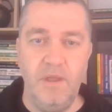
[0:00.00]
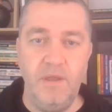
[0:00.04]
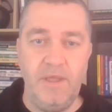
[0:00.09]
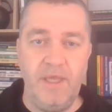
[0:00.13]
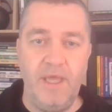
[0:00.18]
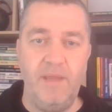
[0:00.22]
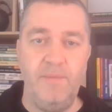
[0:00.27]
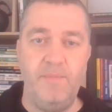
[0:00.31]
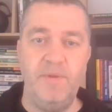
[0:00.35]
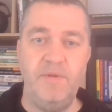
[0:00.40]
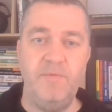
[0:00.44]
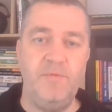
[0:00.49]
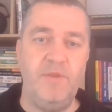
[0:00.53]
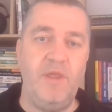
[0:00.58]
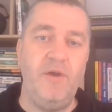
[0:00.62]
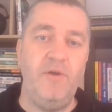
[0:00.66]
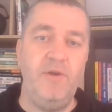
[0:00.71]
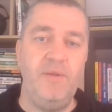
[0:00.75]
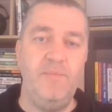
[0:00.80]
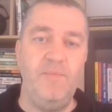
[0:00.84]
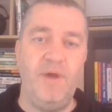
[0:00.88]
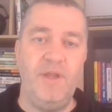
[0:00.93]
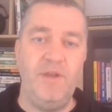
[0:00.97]
Okay, but
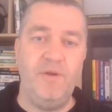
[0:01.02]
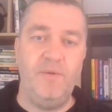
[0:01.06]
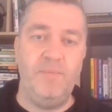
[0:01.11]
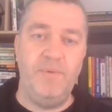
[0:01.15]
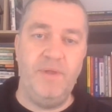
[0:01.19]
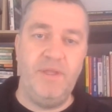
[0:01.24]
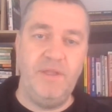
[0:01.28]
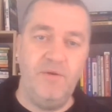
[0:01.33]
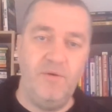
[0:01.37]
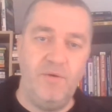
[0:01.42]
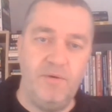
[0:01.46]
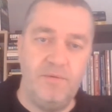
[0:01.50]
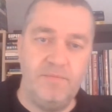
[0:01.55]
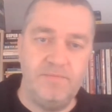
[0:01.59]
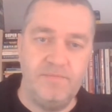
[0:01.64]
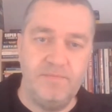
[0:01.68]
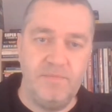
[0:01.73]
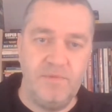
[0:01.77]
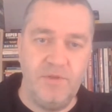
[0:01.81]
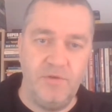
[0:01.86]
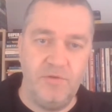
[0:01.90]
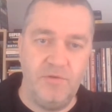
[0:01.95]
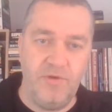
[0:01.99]
coding might not be your,
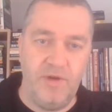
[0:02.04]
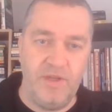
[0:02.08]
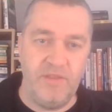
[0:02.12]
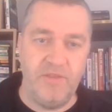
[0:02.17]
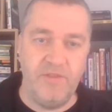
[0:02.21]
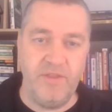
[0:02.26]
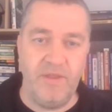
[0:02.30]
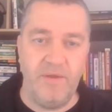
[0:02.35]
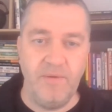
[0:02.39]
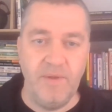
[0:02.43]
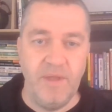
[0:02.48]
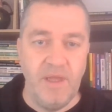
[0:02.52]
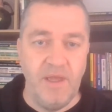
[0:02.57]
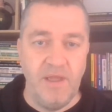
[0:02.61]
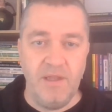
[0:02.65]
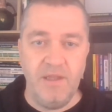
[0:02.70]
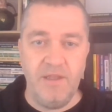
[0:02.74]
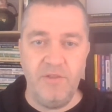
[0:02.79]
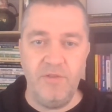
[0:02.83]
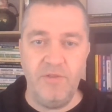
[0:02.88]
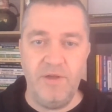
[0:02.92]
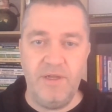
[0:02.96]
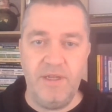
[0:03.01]
your strength. So
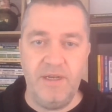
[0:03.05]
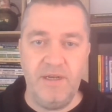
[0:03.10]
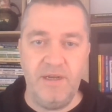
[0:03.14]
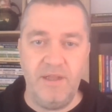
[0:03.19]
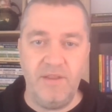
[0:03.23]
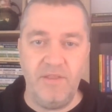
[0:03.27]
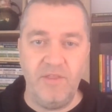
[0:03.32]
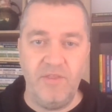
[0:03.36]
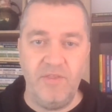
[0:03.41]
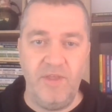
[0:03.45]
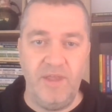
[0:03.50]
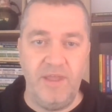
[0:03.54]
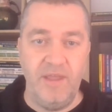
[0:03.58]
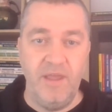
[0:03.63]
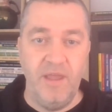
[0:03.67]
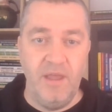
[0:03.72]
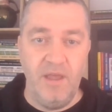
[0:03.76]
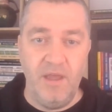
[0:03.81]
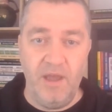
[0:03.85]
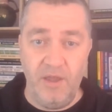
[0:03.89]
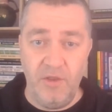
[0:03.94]
let's look at another thing.